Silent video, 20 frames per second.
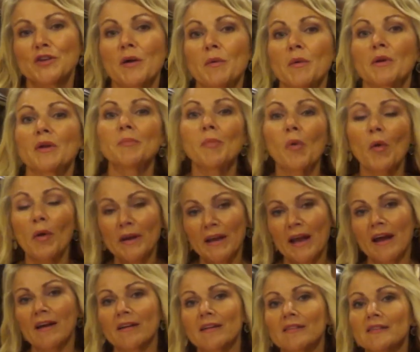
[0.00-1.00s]
I want to point
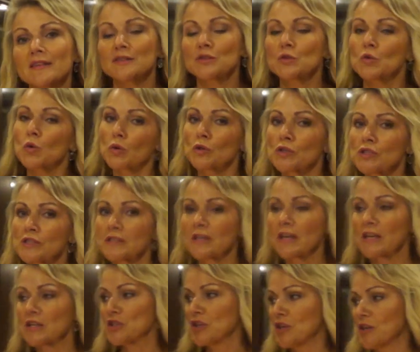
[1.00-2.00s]
out in this gorgeous
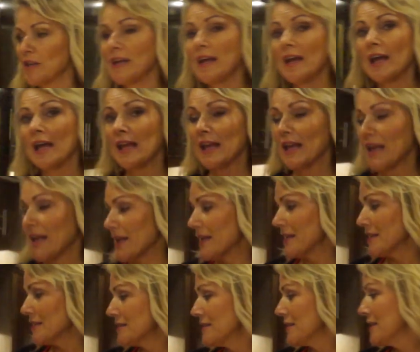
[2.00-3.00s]
kitchen
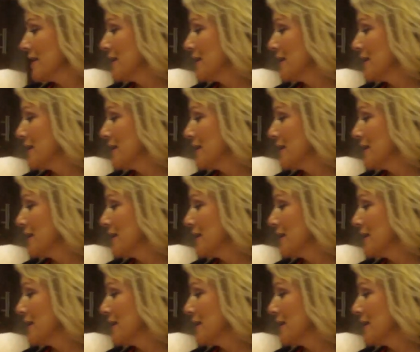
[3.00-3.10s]
is